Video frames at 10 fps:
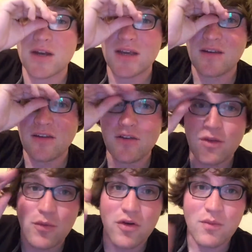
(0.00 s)
to continue
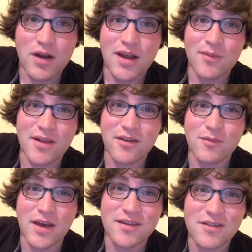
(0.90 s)
the Pokemon Anime Look
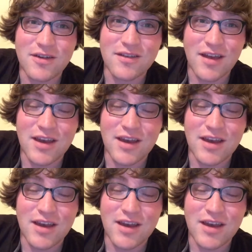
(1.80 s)
Back series.